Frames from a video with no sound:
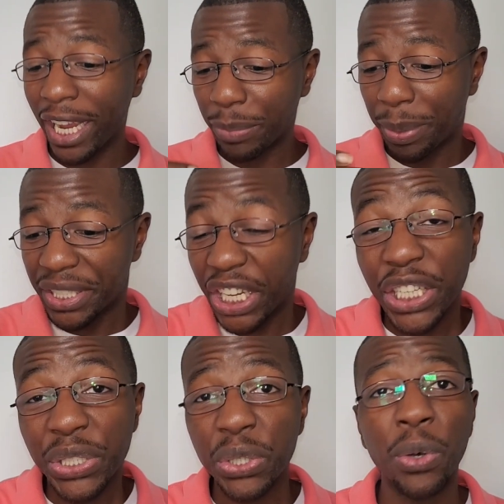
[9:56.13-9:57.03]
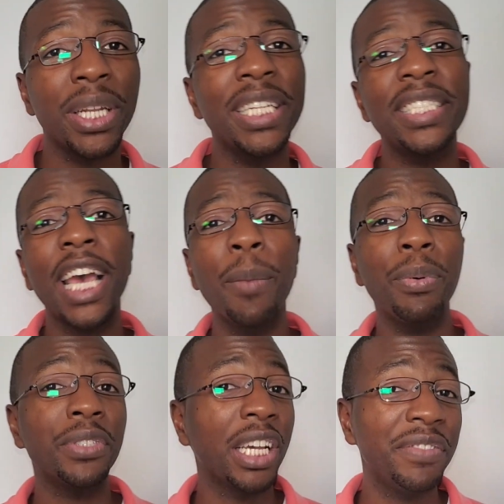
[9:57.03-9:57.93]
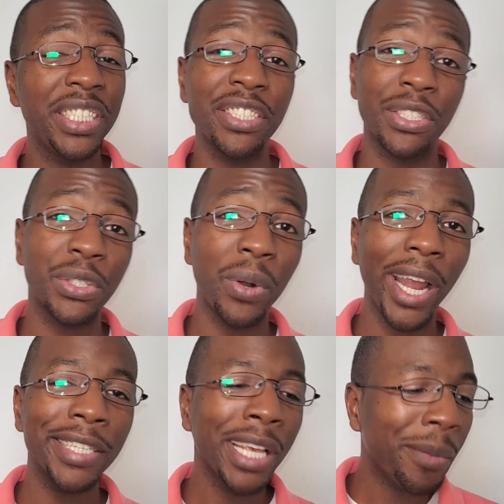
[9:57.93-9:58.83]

potential disciples of Jesus Christ